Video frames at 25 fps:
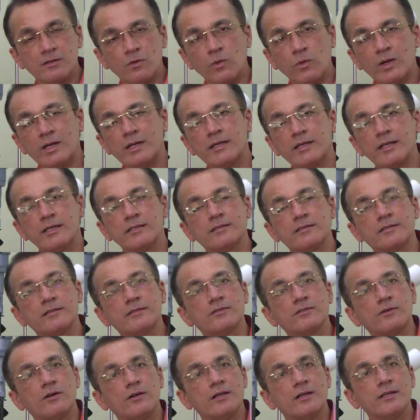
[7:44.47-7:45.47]
One test
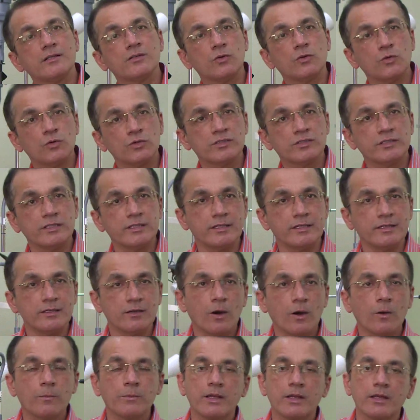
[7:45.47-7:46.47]
is called as OCT,
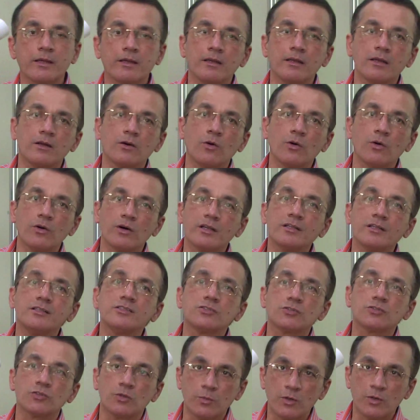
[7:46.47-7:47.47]
optical
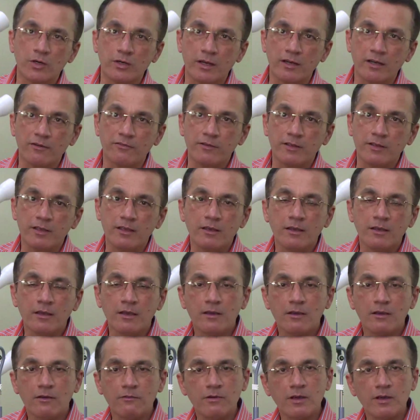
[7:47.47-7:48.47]
coherence tomography,
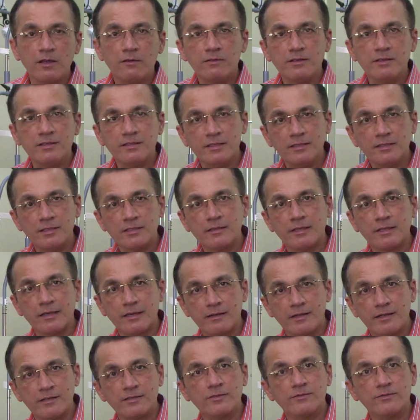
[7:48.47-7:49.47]
where we see the
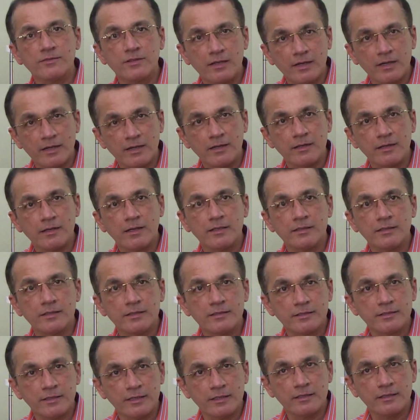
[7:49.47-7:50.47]
thickness of the retina in the
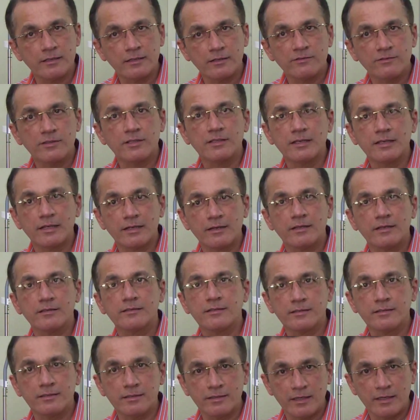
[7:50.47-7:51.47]
center. If the thickness
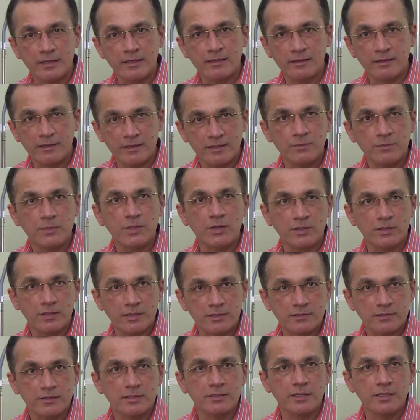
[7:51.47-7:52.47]
is increased beyond
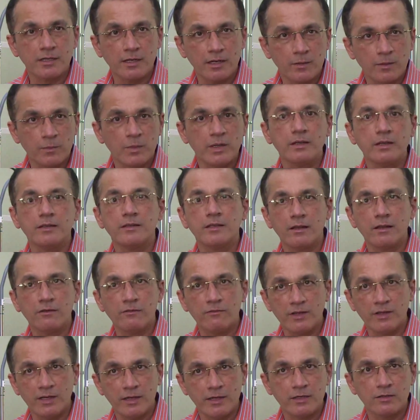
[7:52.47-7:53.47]
a certain limit, then
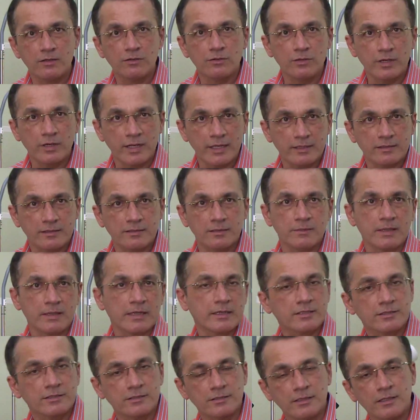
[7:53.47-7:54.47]
we need to take some
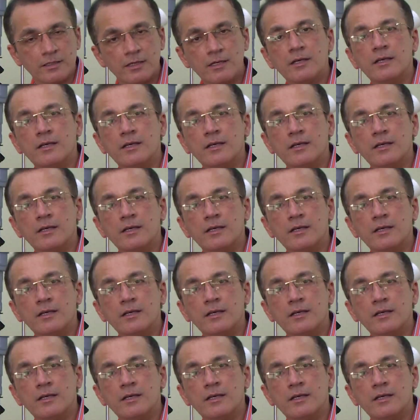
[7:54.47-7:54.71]
action.